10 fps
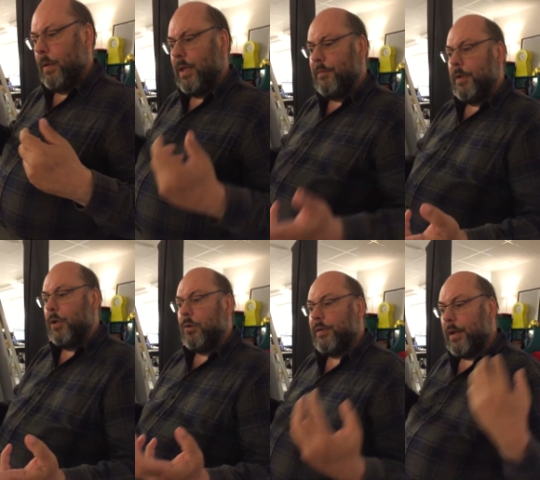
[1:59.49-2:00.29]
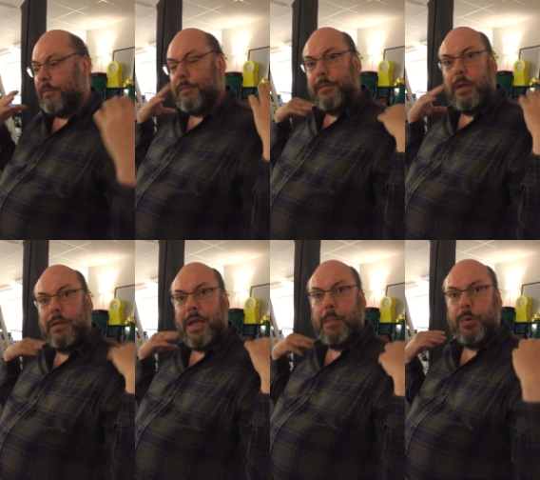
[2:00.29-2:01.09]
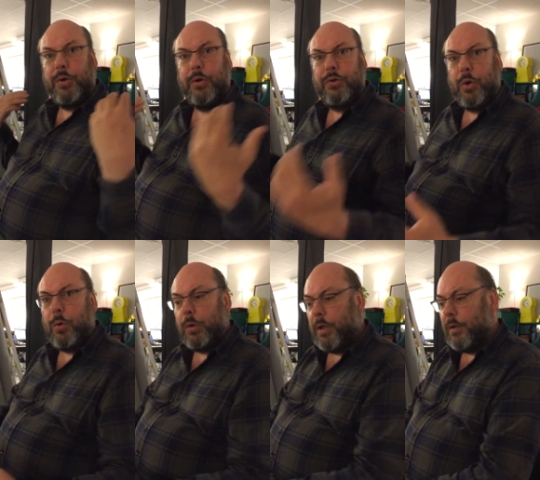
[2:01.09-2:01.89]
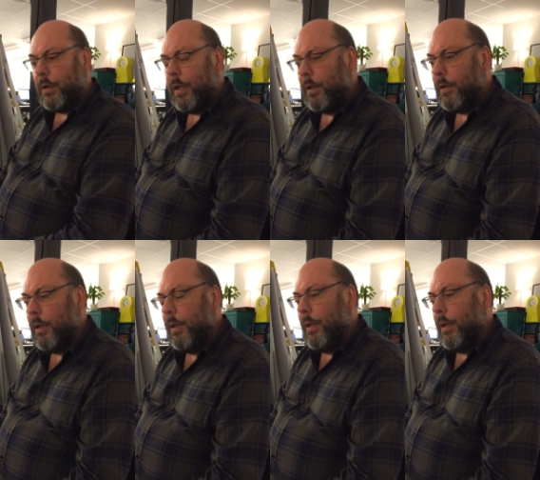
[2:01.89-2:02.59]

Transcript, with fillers: giving yourself mm-hmm. a tap on your shoulder mm-hmm. and